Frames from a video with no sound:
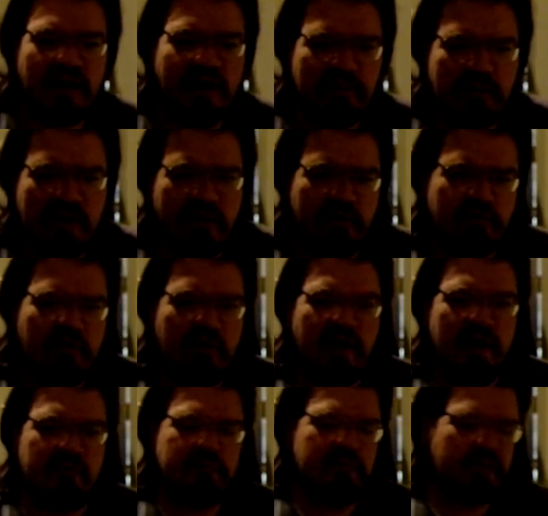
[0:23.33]

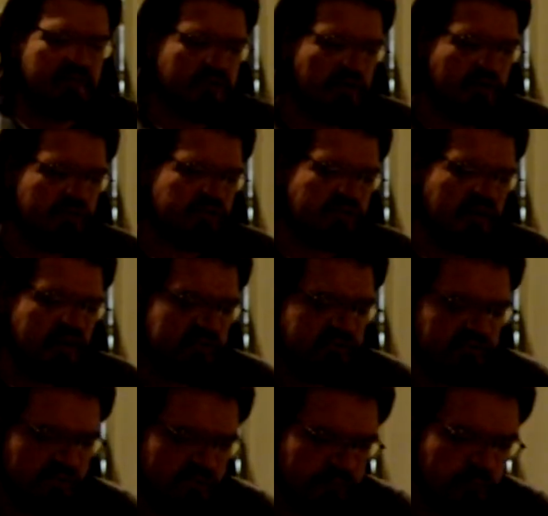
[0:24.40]
maritime
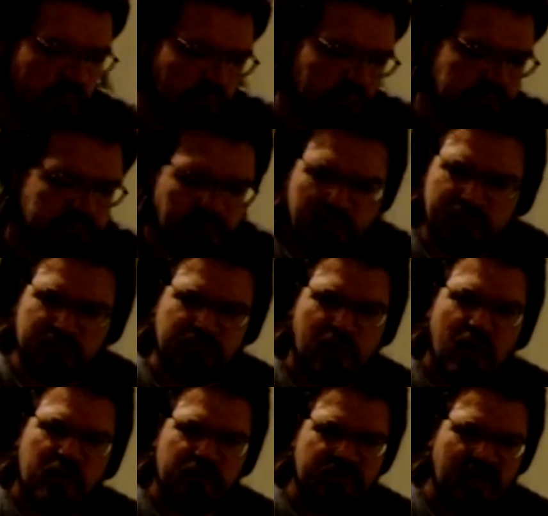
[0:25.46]
negotiations called bottom
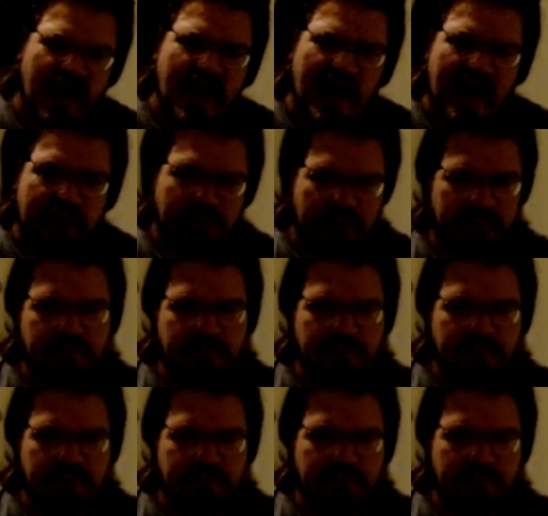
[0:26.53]
of the harbour.